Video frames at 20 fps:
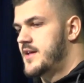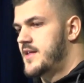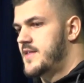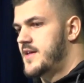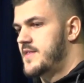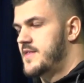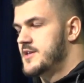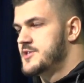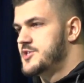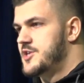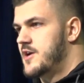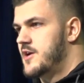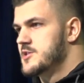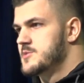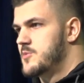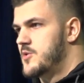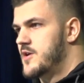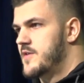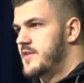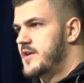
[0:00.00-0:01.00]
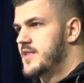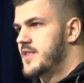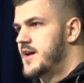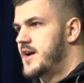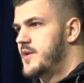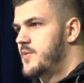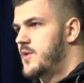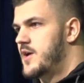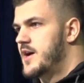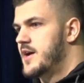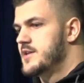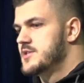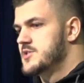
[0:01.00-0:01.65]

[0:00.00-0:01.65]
and then this year I was more of in line Y.